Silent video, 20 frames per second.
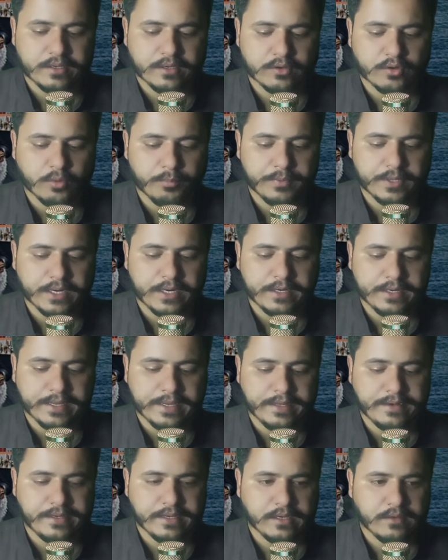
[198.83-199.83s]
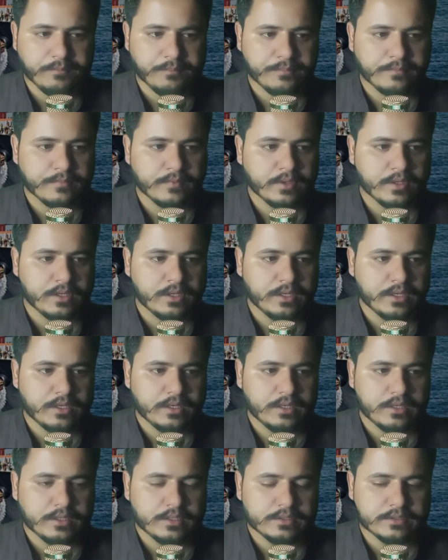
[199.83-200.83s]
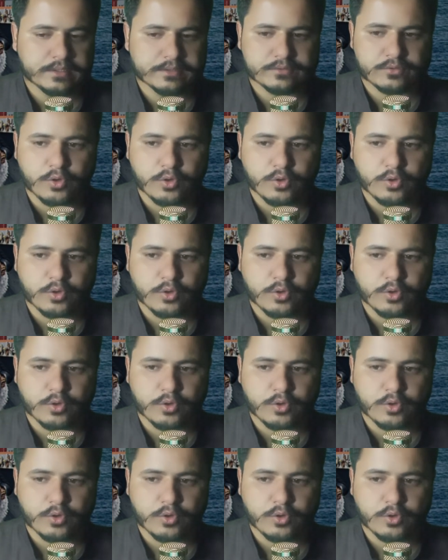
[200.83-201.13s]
copyright area. Just go